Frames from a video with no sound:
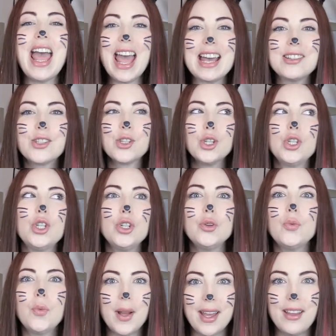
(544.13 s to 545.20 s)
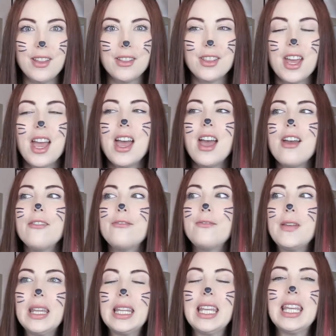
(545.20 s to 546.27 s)
has to do with
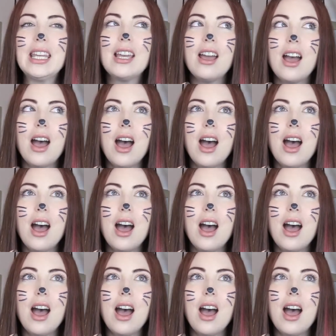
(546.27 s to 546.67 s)
feeling